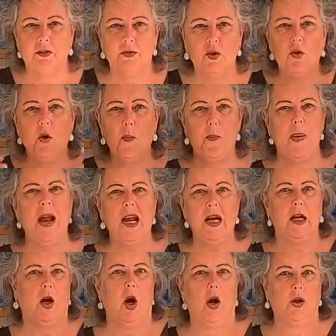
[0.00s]
If you're a
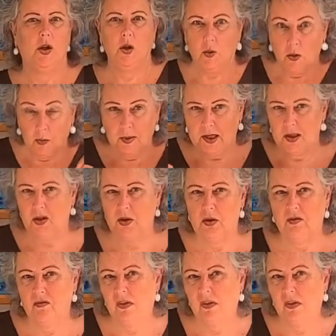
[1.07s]
pinko, you're a bit sort of